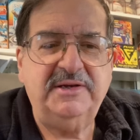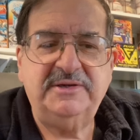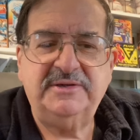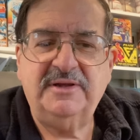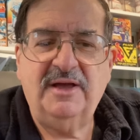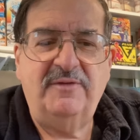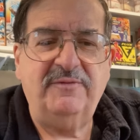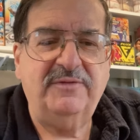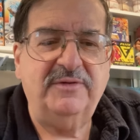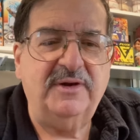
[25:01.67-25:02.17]

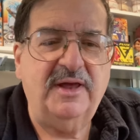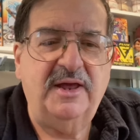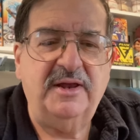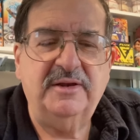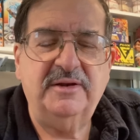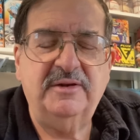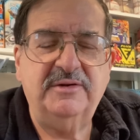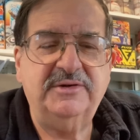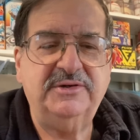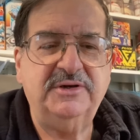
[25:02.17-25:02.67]
stuff in that
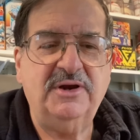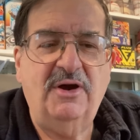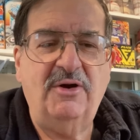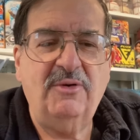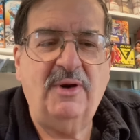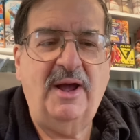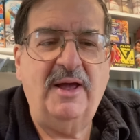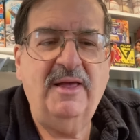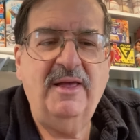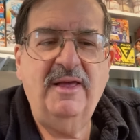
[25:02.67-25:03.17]

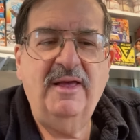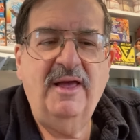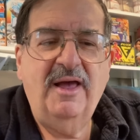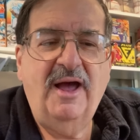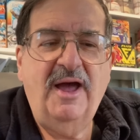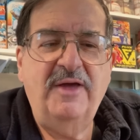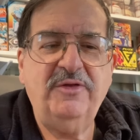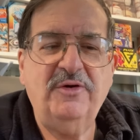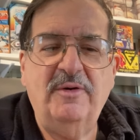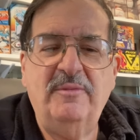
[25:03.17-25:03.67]
show.
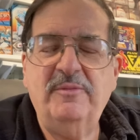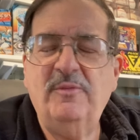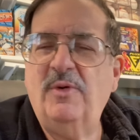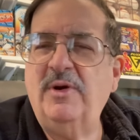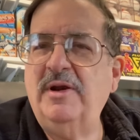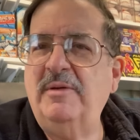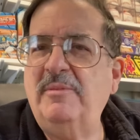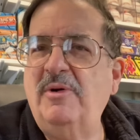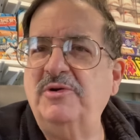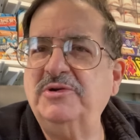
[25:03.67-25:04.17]
I thought one
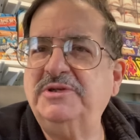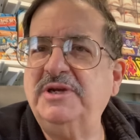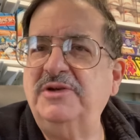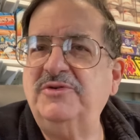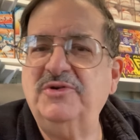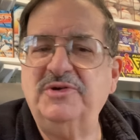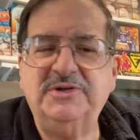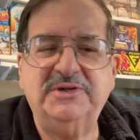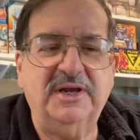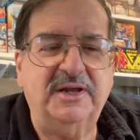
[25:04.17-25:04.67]
of the most
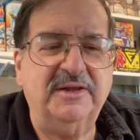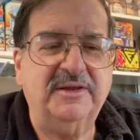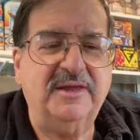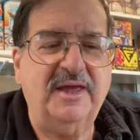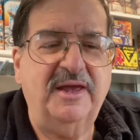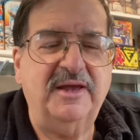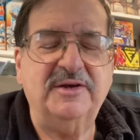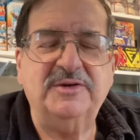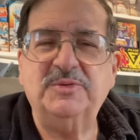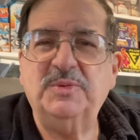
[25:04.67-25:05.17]
interesting
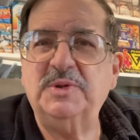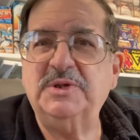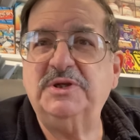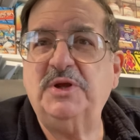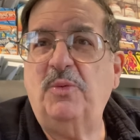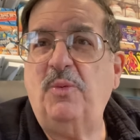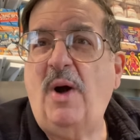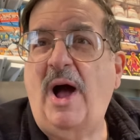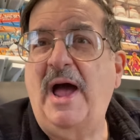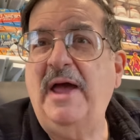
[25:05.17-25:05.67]
things was
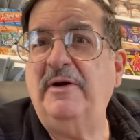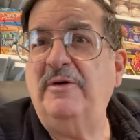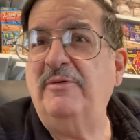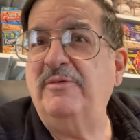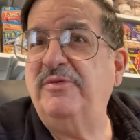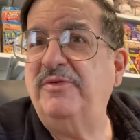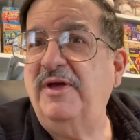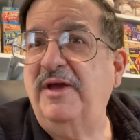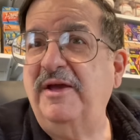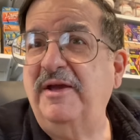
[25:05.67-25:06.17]
the
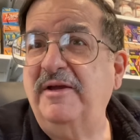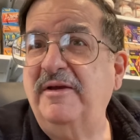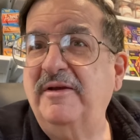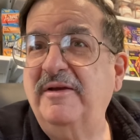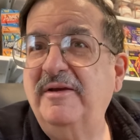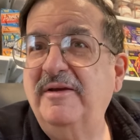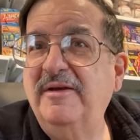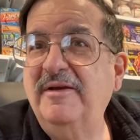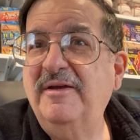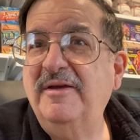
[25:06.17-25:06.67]
wild thing.
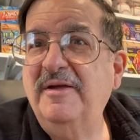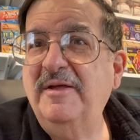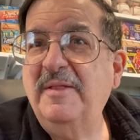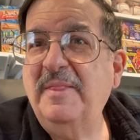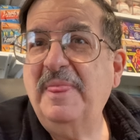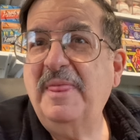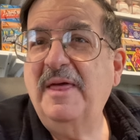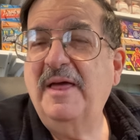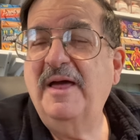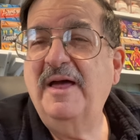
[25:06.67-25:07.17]

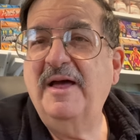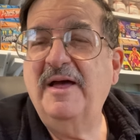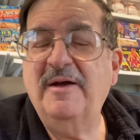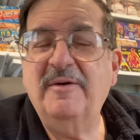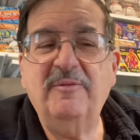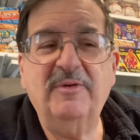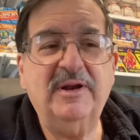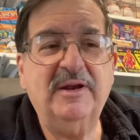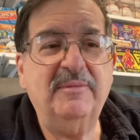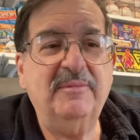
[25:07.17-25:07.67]

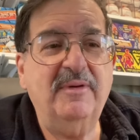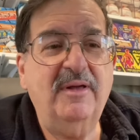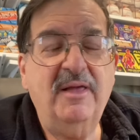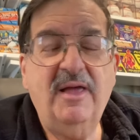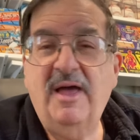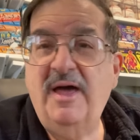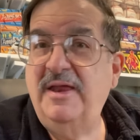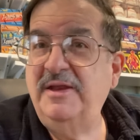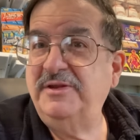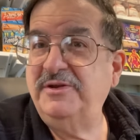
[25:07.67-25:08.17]
And
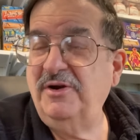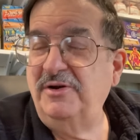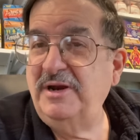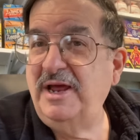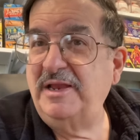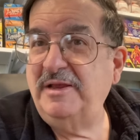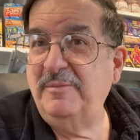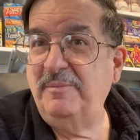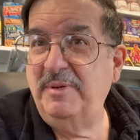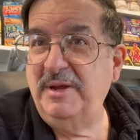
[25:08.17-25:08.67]
it turned
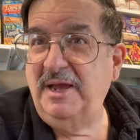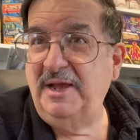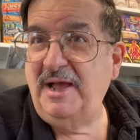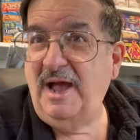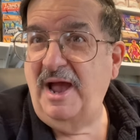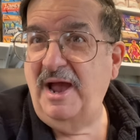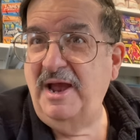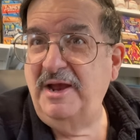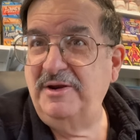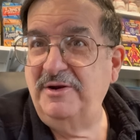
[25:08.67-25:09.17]
out to be a
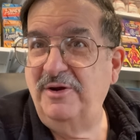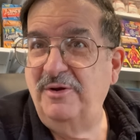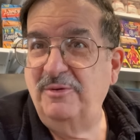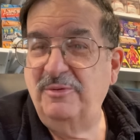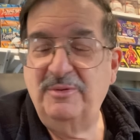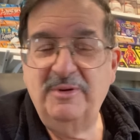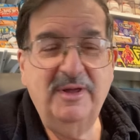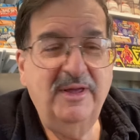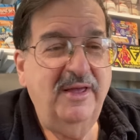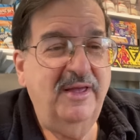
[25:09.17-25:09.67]
guy I
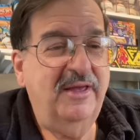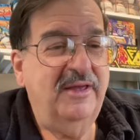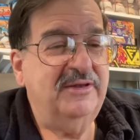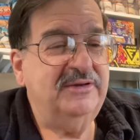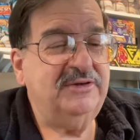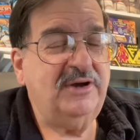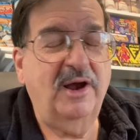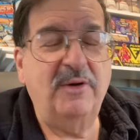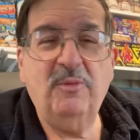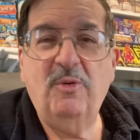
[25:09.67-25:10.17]
knew.
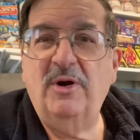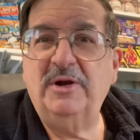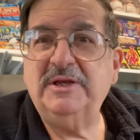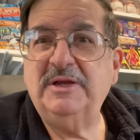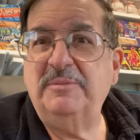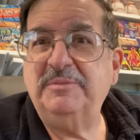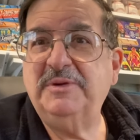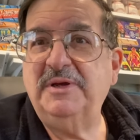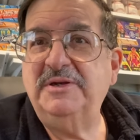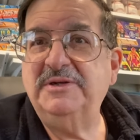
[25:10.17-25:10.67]
So I walked
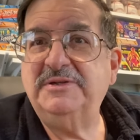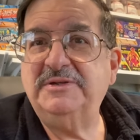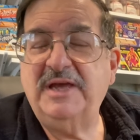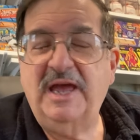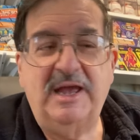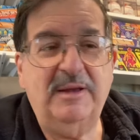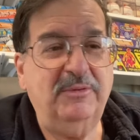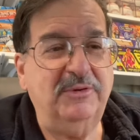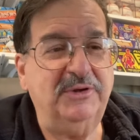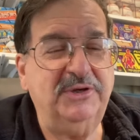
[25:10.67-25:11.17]
up to this
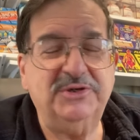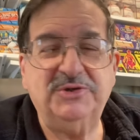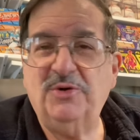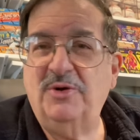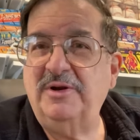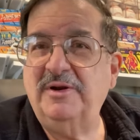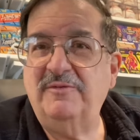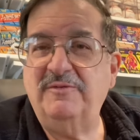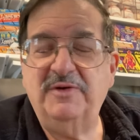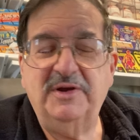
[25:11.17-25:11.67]
table, he saw
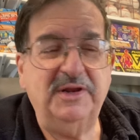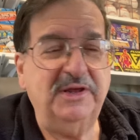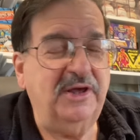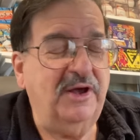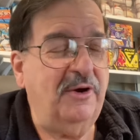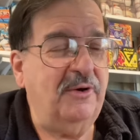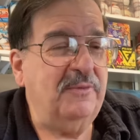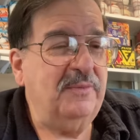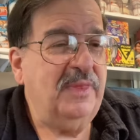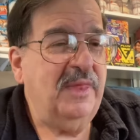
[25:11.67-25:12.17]
in the
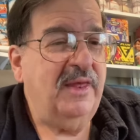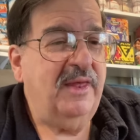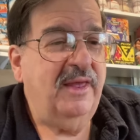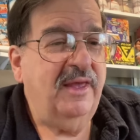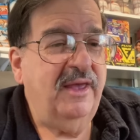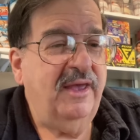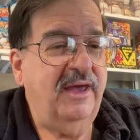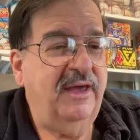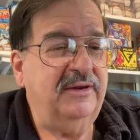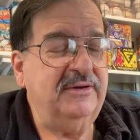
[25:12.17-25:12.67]
video,
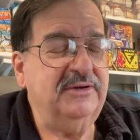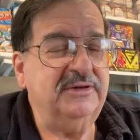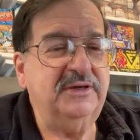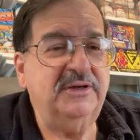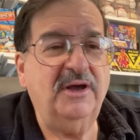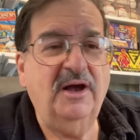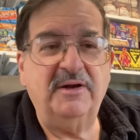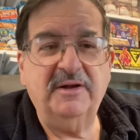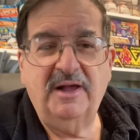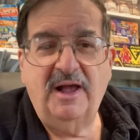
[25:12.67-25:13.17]
and there's a
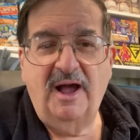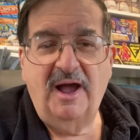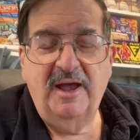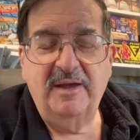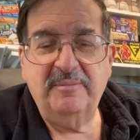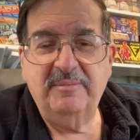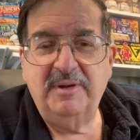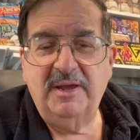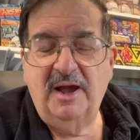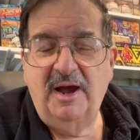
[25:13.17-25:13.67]
young guy
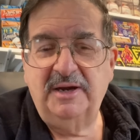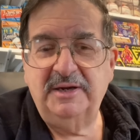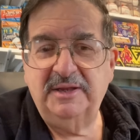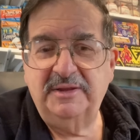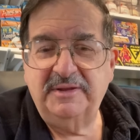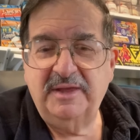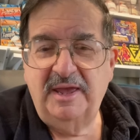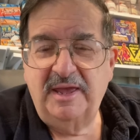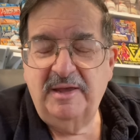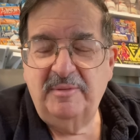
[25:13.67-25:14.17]
behind the
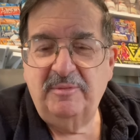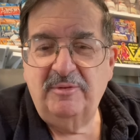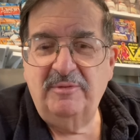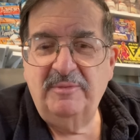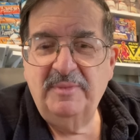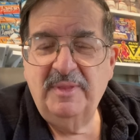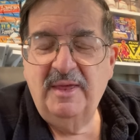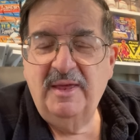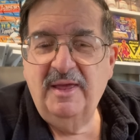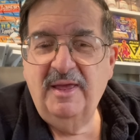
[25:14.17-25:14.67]
table,
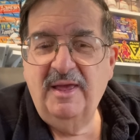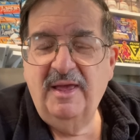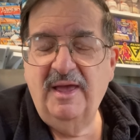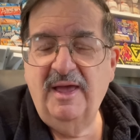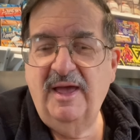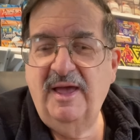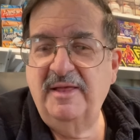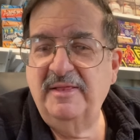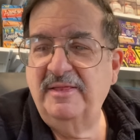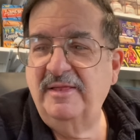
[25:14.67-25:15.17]

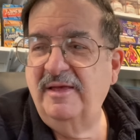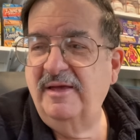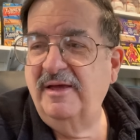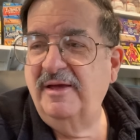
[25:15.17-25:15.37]
and